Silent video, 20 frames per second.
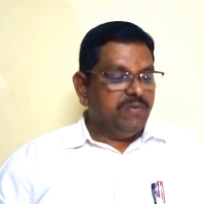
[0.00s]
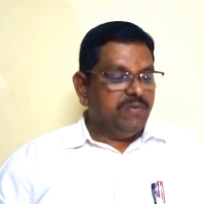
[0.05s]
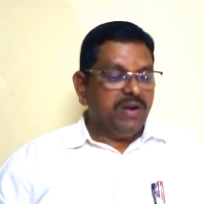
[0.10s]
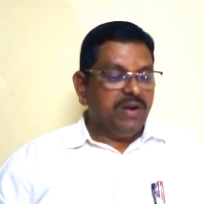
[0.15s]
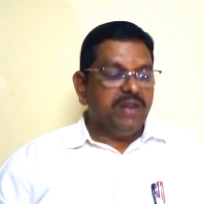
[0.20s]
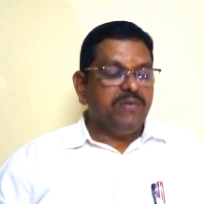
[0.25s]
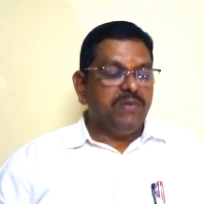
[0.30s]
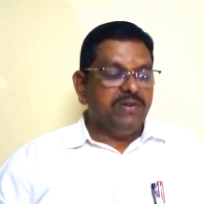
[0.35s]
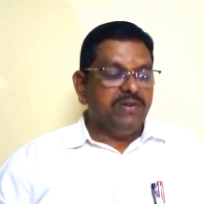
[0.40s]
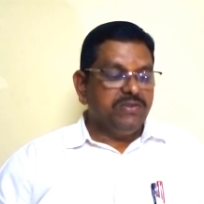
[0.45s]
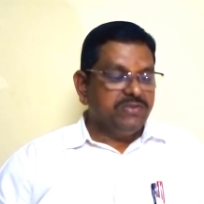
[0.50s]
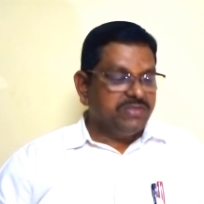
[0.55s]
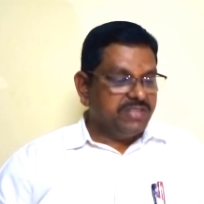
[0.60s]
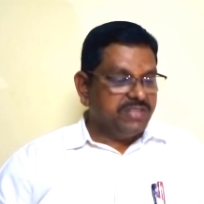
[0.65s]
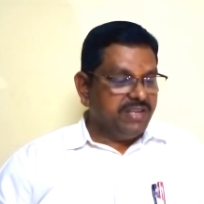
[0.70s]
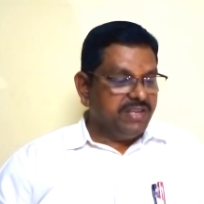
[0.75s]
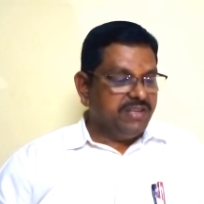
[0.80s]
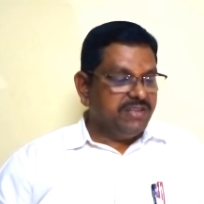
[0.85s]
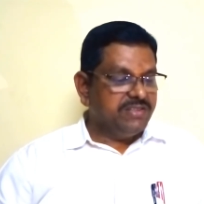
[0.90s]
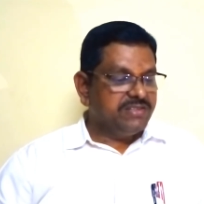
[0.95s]
what I want to
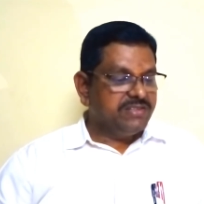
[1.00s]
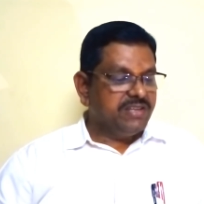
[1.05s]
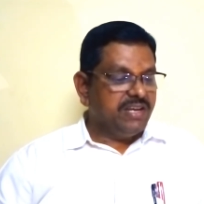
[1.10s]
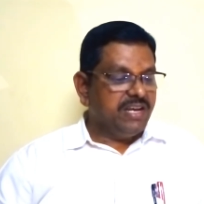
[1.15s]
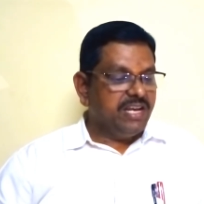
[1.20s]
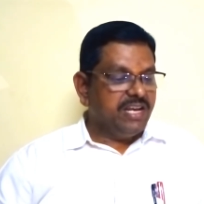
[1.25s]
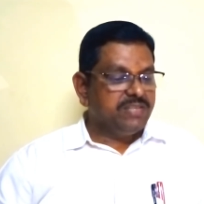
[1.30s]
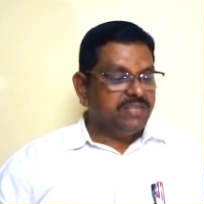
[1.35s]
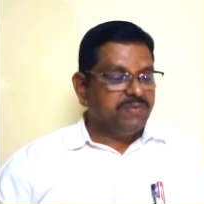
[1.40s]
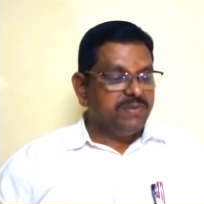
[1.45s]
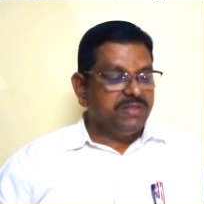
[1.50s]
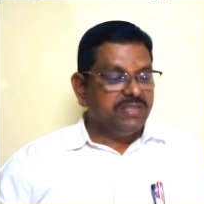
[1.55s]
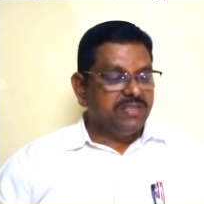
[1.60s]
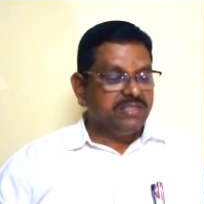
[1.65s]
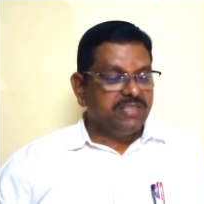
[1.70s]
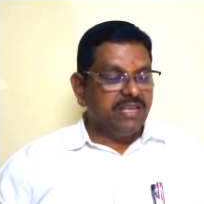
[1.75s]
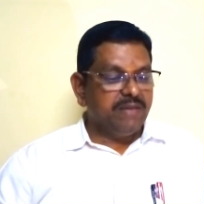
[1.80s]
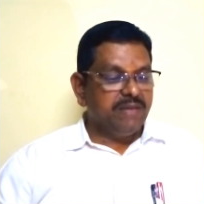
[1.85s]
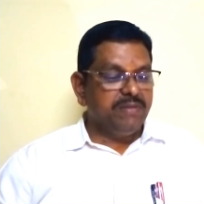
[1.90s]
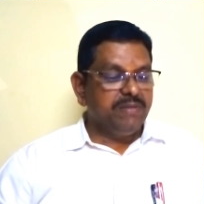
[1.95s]
say is, as per
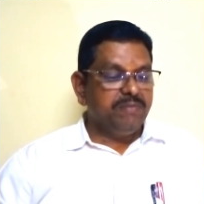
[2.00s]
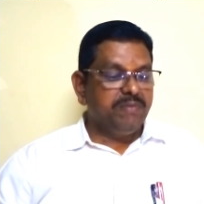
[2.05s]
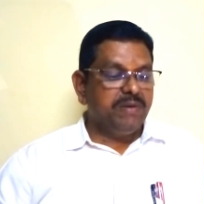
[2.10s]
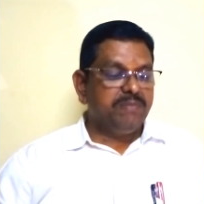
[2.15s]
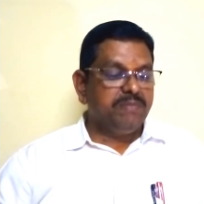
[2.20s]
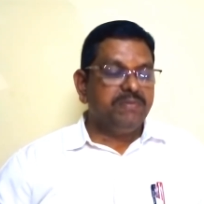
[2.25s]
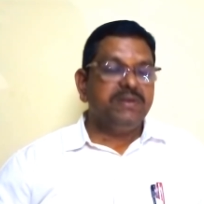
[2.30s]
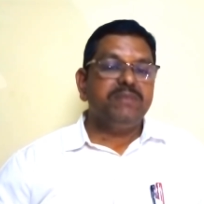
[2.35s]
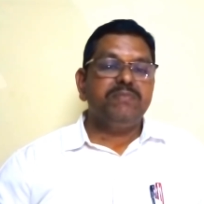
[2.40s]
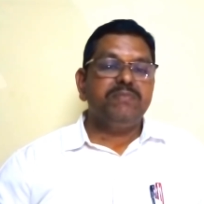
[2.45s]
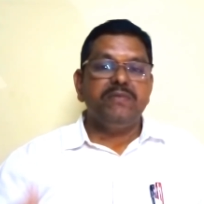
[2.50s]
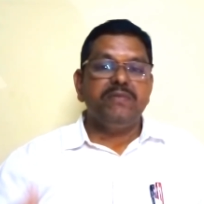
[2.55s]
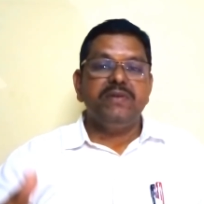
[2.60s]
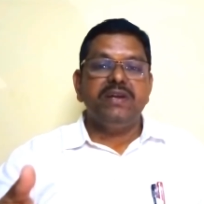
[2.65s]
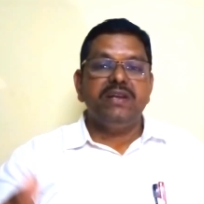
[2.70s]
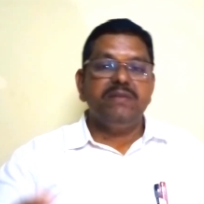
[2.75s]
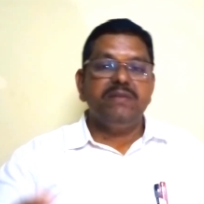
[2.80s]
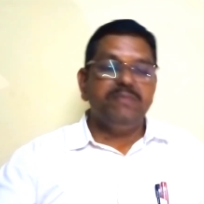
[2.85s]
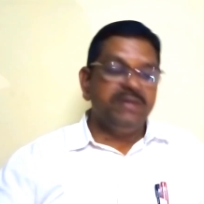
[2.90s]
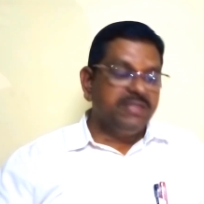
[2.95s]
the sample paper
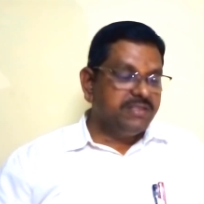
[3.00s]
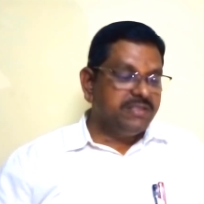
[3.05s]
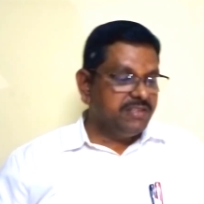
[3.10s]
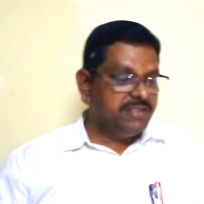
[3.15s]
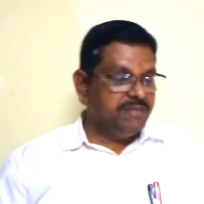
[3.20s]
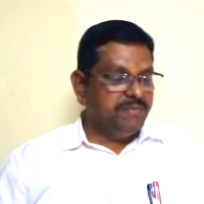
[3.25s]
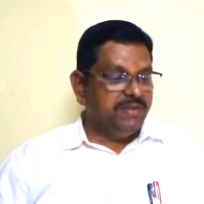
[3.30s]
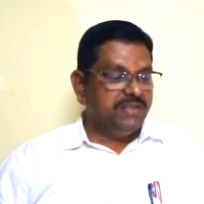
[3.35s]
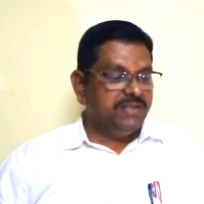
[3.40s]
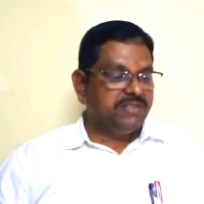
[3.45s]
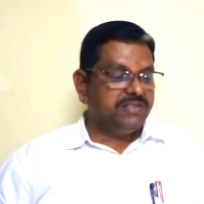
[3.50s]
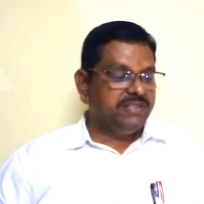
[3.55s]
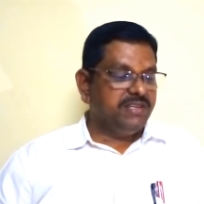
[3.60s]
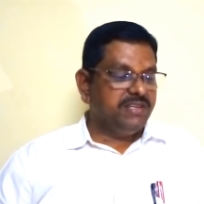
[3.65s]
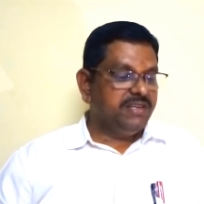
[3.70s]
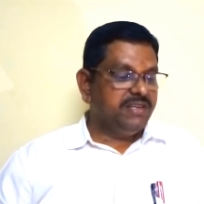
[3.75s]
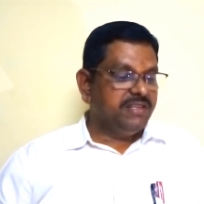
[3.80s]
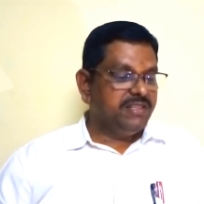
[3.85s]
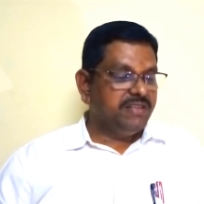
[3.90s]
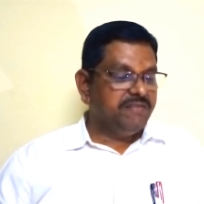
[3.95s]
provided by the
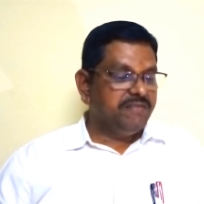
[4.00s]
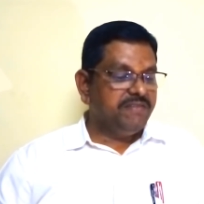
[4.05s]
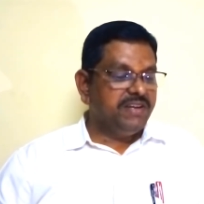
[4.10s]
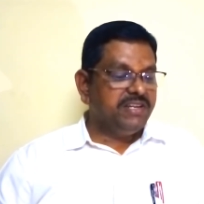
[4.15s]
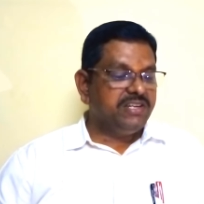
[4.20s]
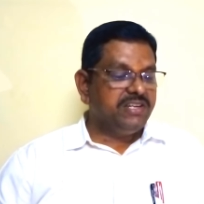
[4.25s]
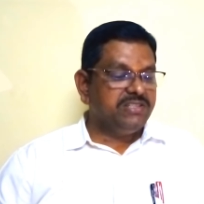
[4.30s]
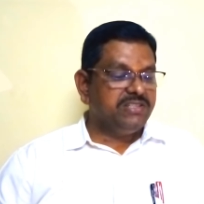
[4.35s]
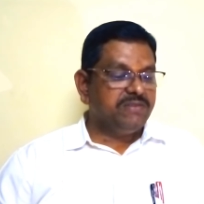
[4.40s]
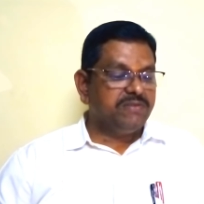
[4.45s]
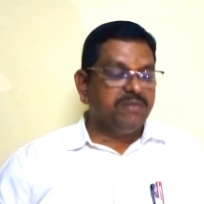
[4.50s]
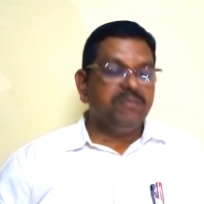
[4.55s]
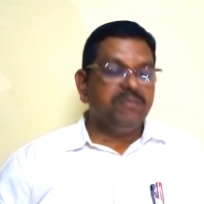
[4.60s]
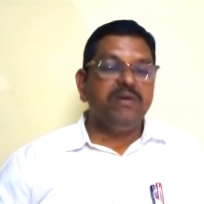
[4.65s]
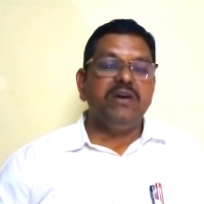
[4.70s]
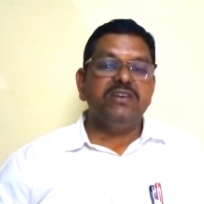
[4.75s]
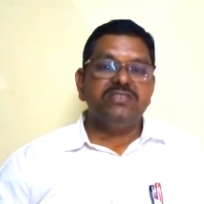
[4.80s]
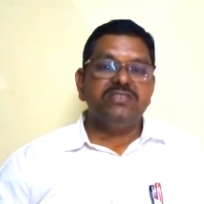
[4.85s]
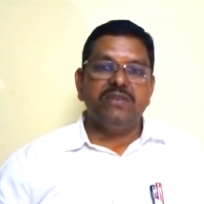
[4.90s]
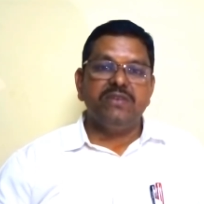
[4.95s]
Cbse, the weightage of the
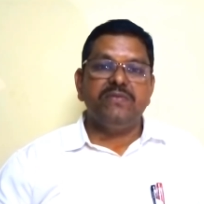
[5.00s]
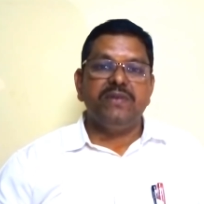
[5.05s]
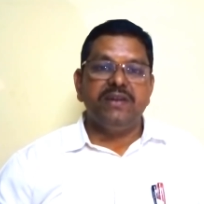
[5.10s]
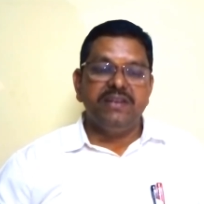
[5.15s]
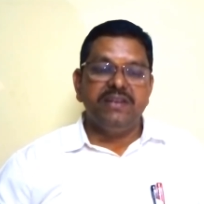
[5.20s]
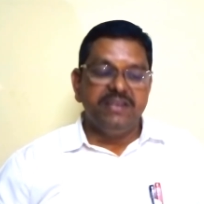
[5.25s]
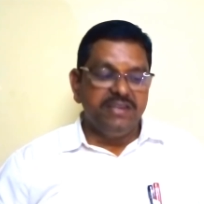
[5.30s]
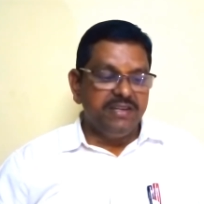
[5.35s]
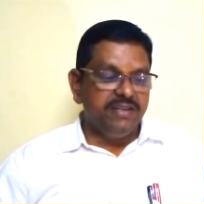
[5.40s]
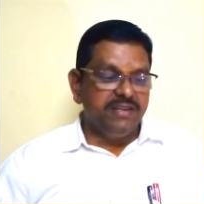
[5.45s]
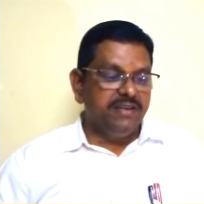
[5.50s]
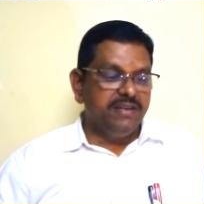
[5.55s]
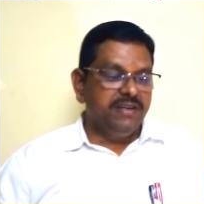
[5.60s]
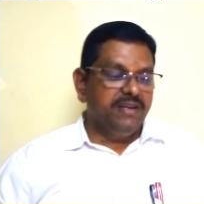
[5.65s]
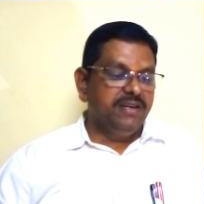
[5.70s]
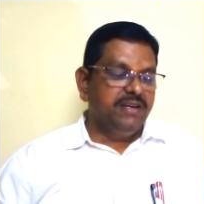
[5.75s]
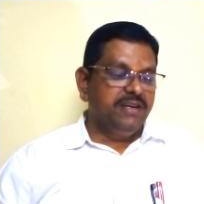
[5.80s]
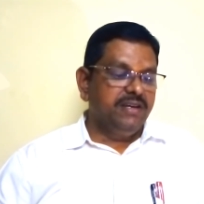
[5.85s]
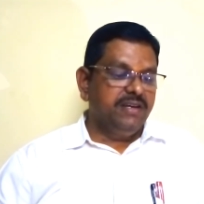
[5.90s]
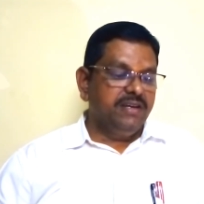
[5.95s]
marks awarded
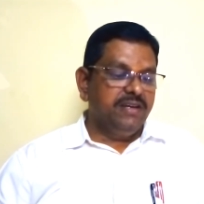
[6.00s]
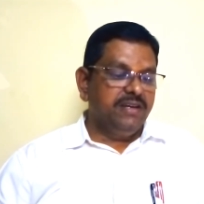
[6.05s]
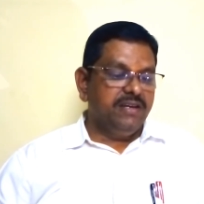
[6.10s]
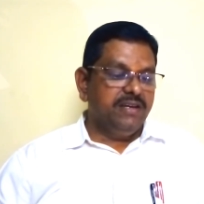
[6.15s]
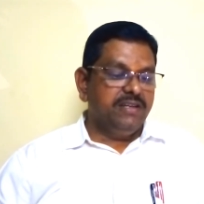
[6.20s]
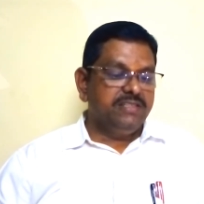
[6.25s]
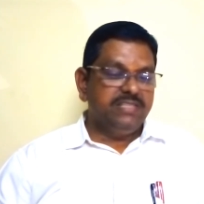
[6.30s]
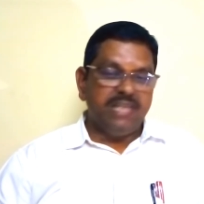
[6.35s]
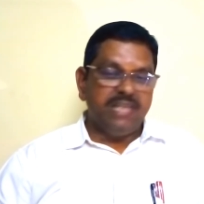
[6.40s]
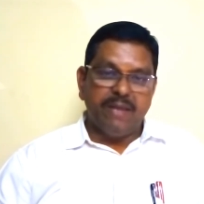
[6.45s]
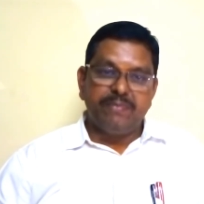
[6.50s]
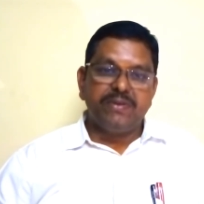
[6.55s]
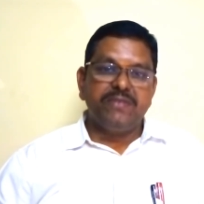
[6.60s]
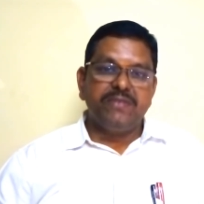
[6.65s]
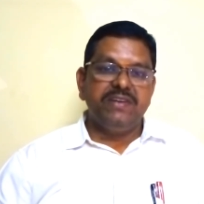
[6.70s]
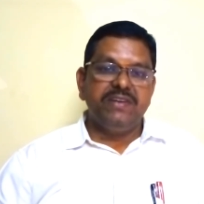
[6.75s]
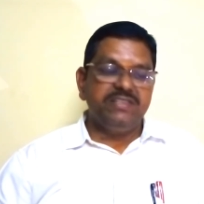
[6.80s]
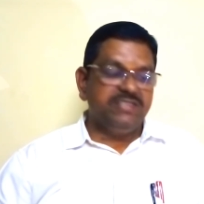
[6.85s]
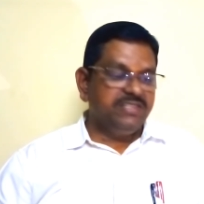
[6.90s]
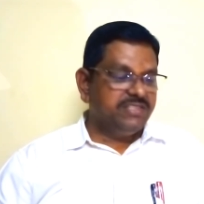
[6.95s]

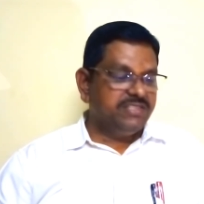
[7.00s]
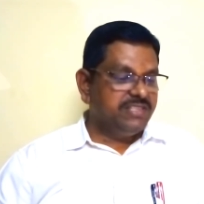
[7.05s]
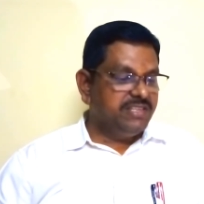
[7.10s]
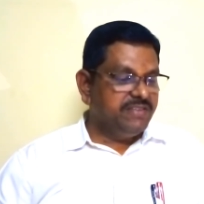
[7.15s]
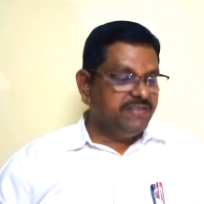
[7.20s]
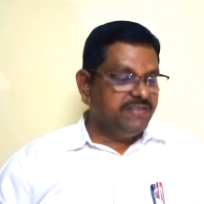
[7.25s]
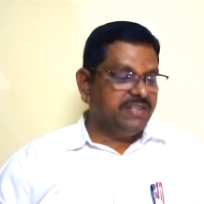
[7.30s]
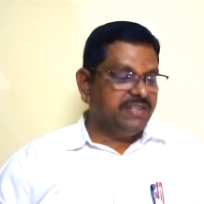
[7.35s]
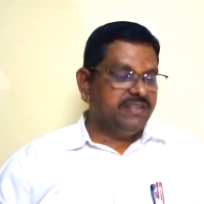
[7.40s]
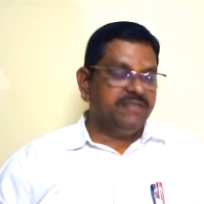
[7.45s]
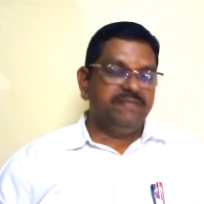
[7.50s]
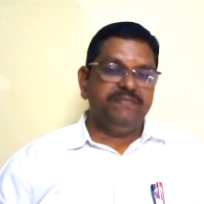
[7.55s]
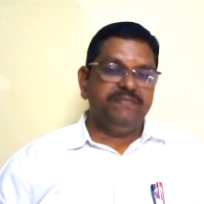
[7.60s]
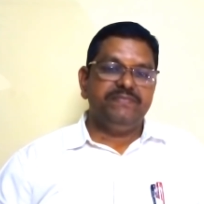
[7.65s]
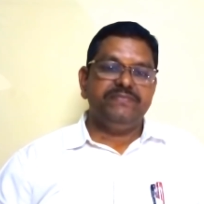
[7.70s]
chapter wise is given